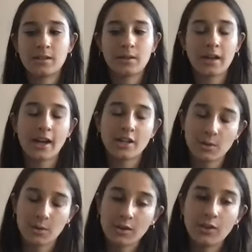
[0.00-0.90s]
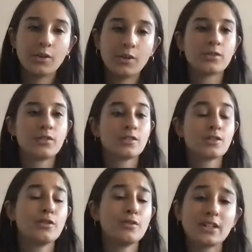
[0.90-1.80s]
engaging with youth,
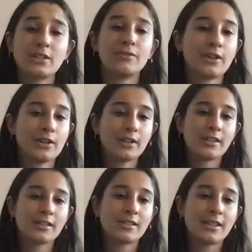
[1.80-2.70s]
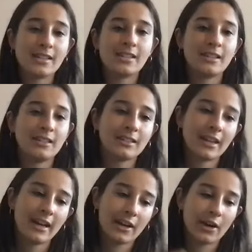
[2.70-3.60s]
so victim focused. Stacey,
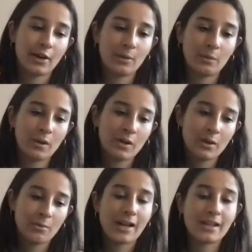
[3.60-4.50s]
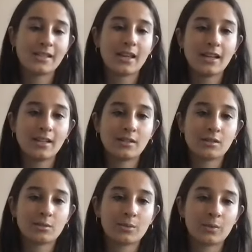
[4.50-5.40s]
like her mindset
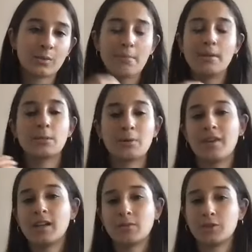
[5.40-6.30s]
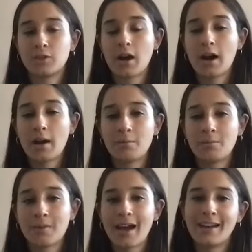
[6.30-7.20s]
is rape is a preventable crime.
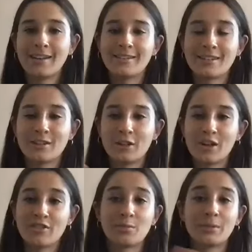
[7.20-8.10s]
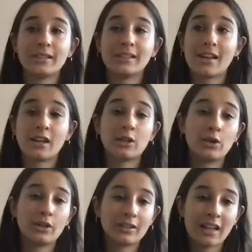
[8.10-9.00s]
And, if the police had
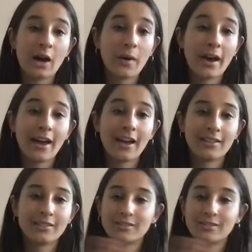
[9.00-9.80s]
thought that way